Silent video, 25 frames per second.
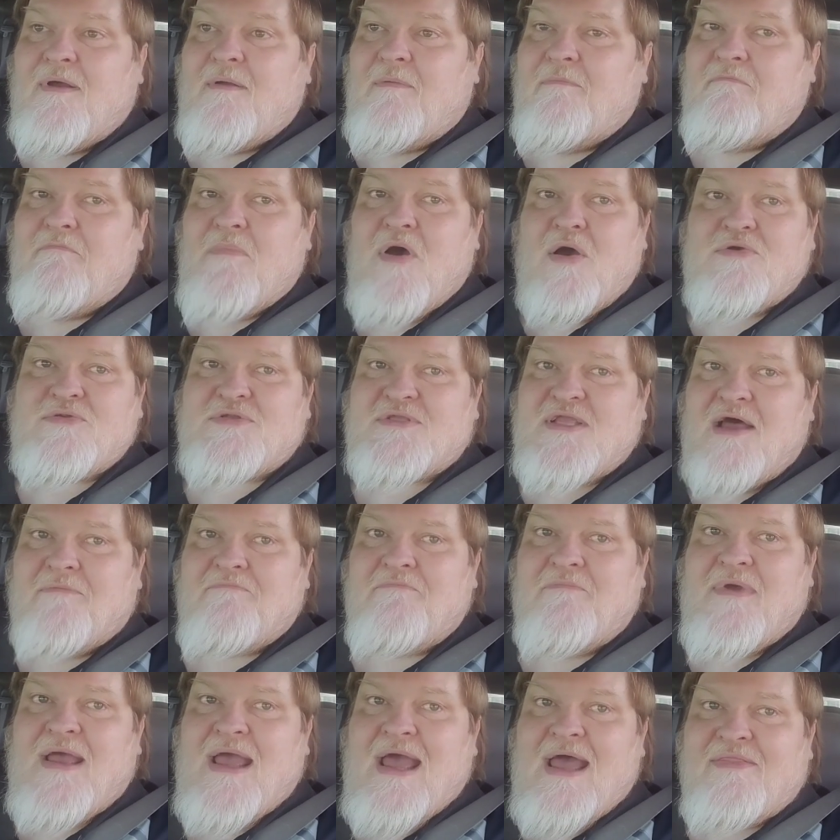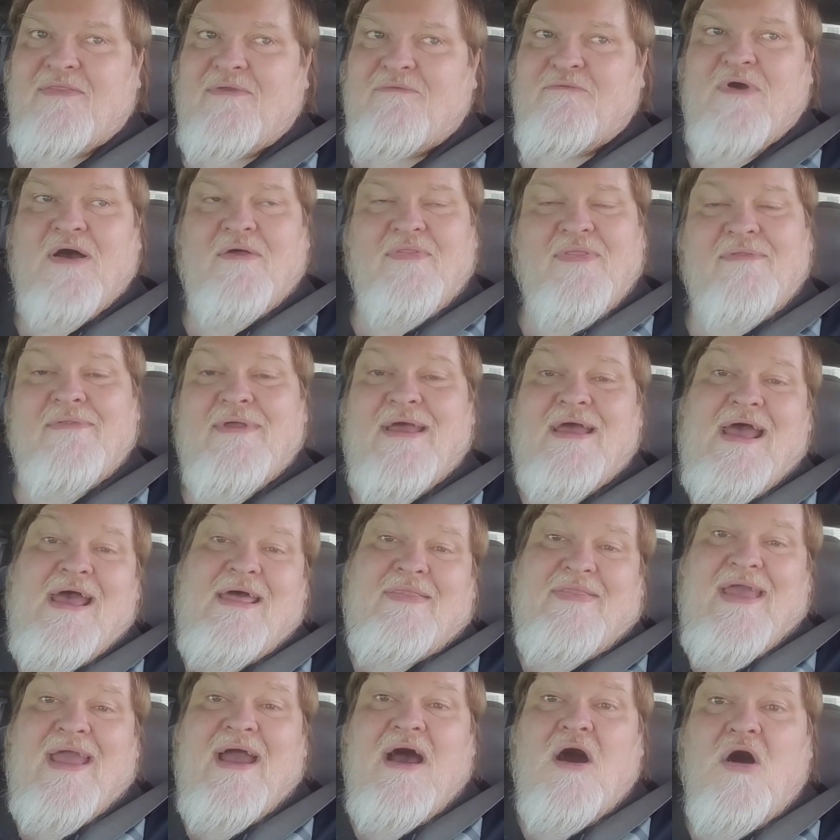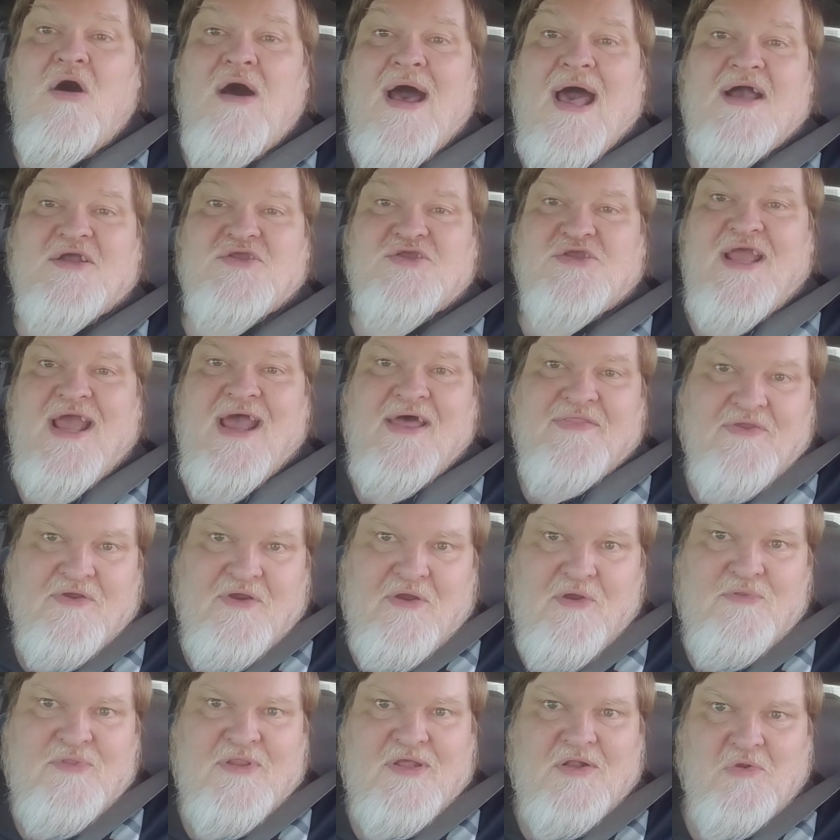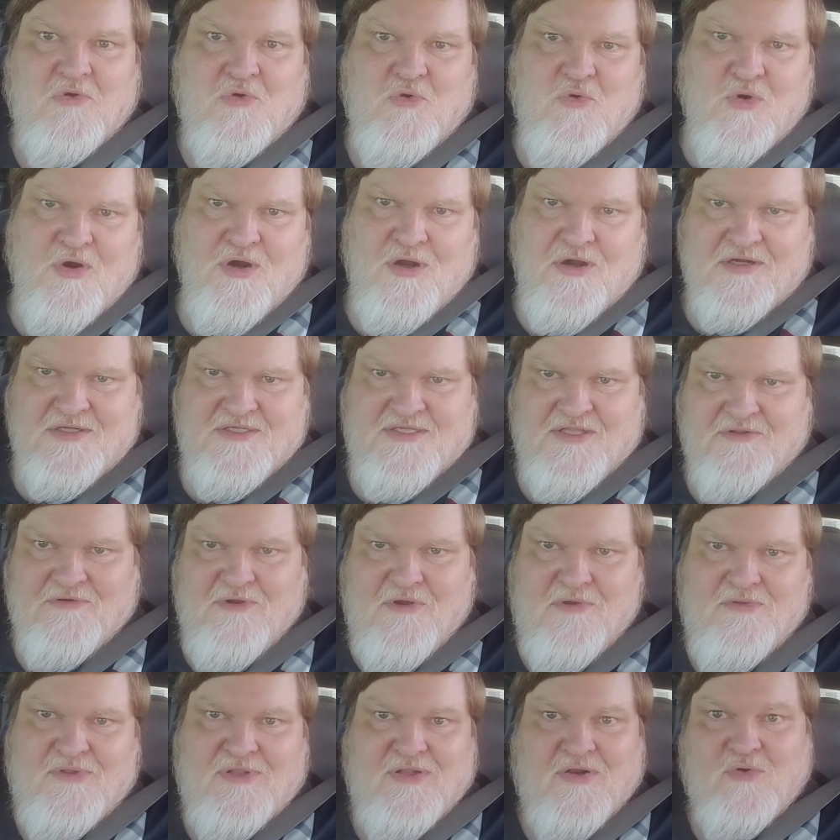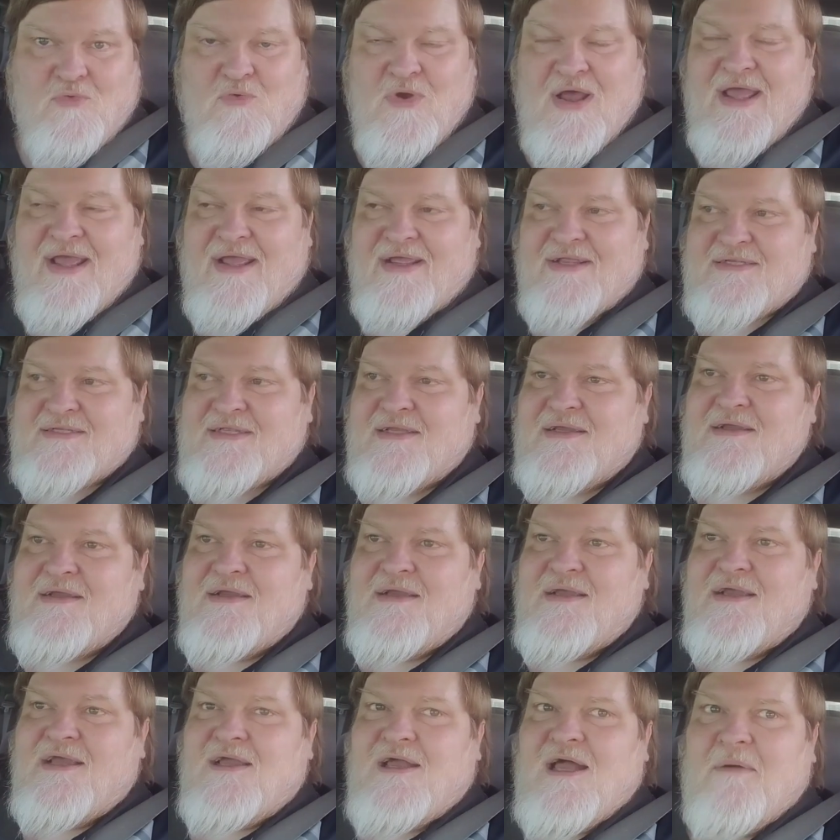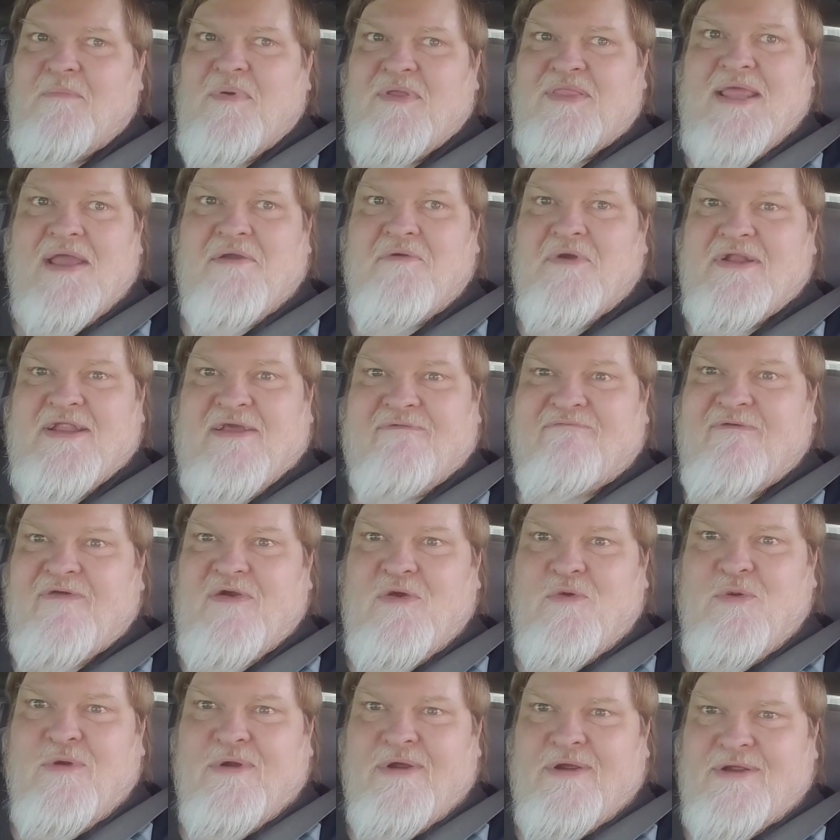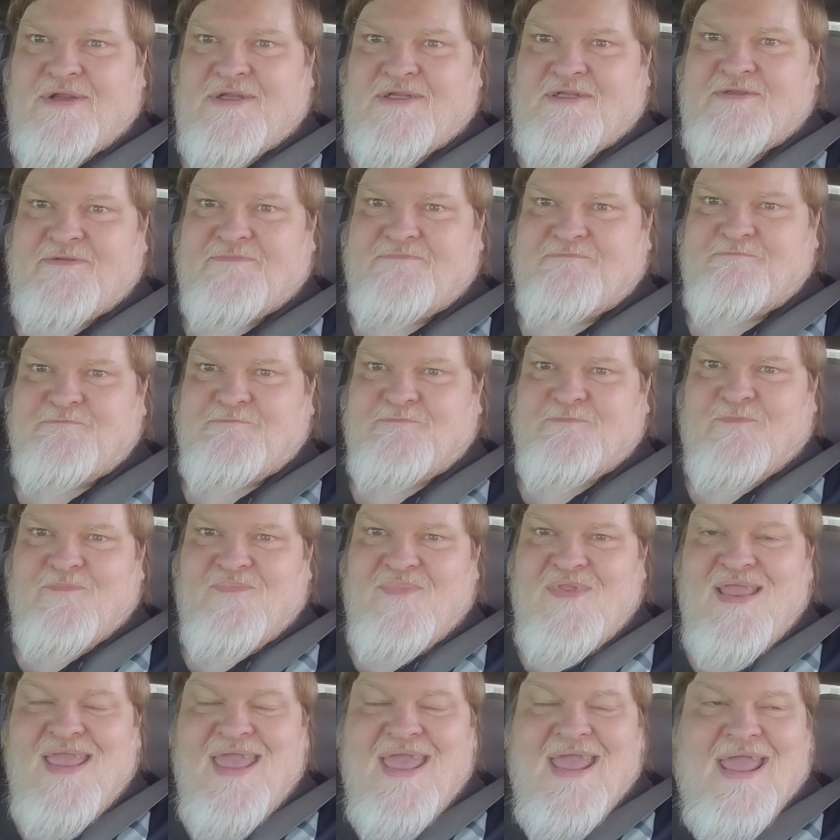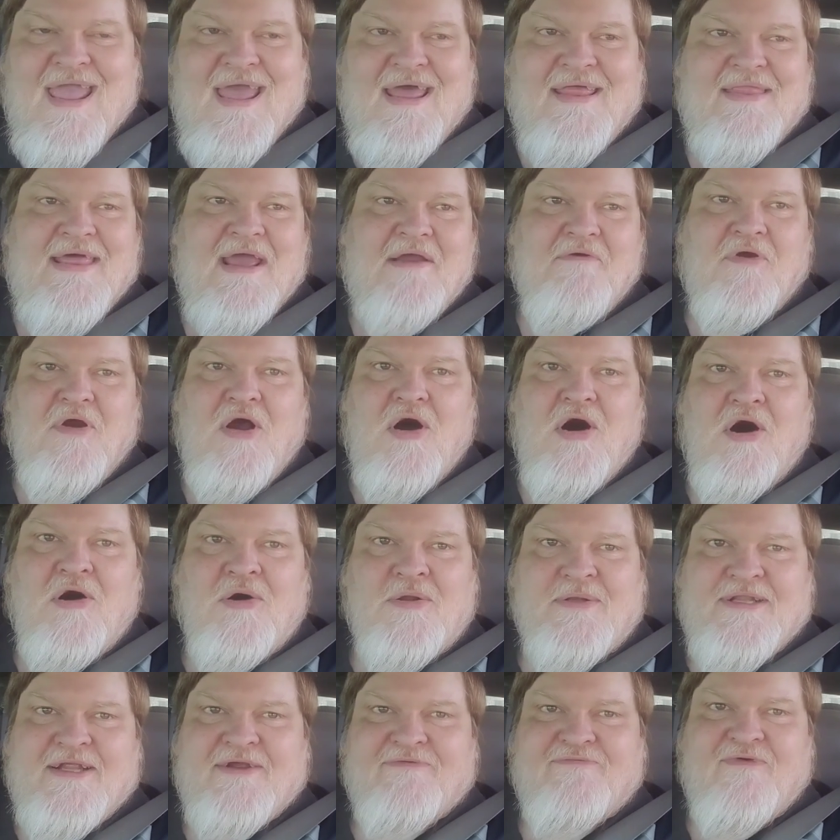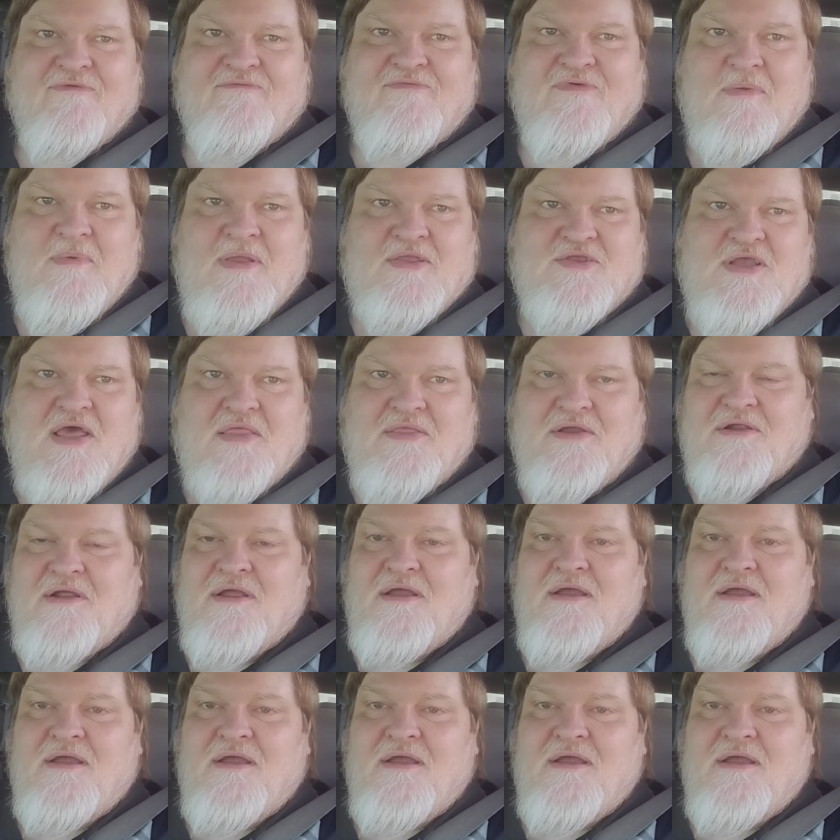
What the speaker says: Most of them had, well, they all actually had their own little quirks in their own little ways, but they were different quirks. And they were all different from each other.